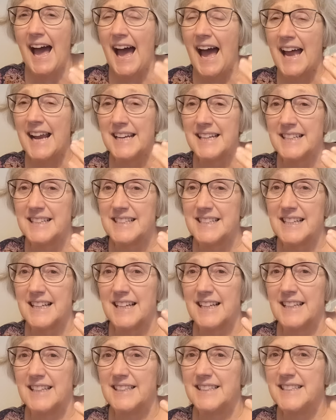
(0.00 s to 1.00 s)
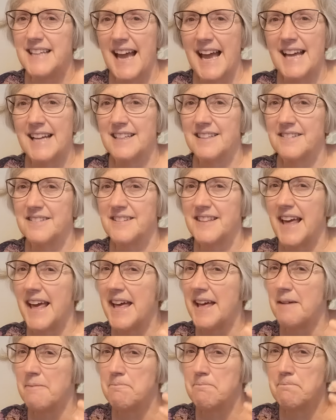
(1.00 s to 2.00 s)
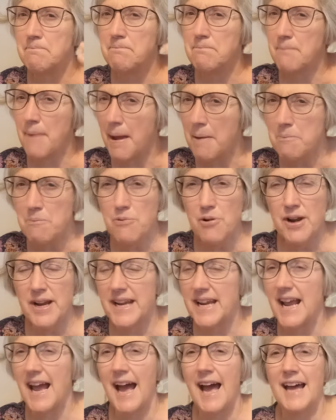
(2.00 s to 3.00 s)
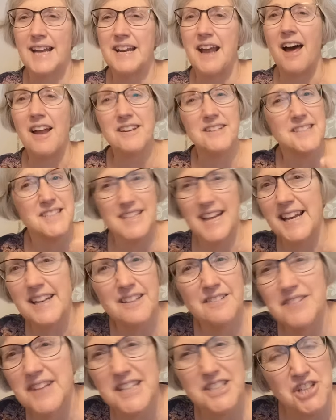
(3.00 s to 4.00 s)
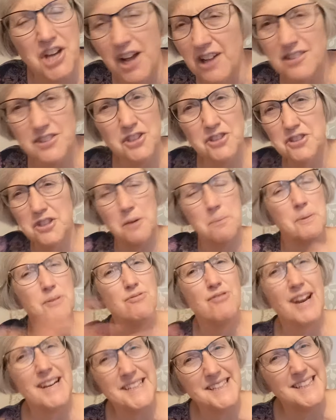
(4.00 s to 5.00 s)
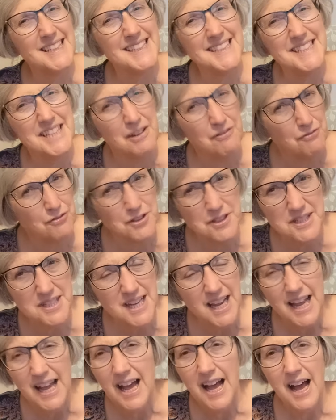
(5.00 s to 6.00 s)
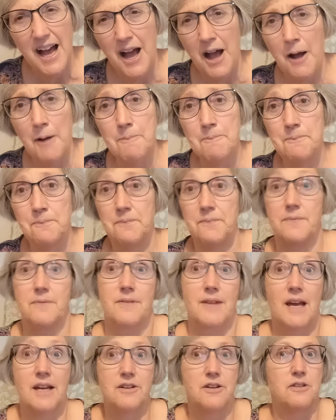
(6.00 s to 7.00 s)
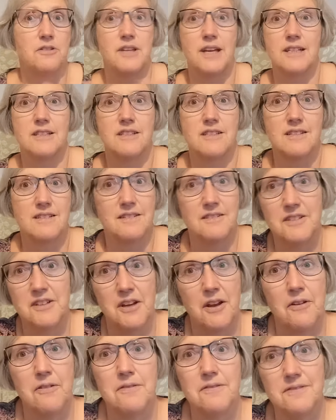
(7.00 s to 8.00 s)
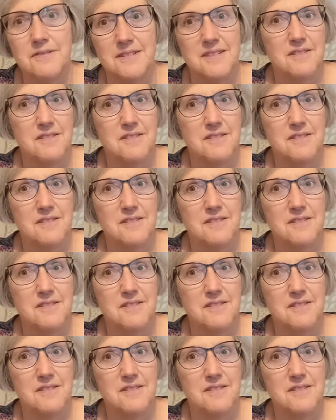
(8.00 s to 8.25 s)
and yet their memory and understanding of their childhood could be radically different. I know that's, you know,